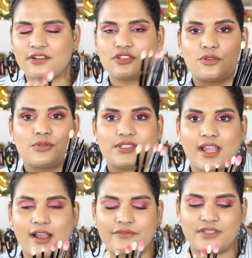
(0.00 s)
They're so
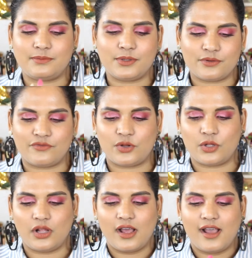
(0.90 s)
soft and
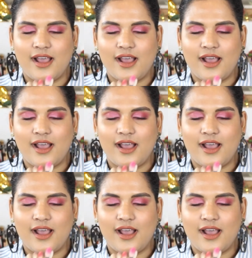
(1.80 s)
beautiful.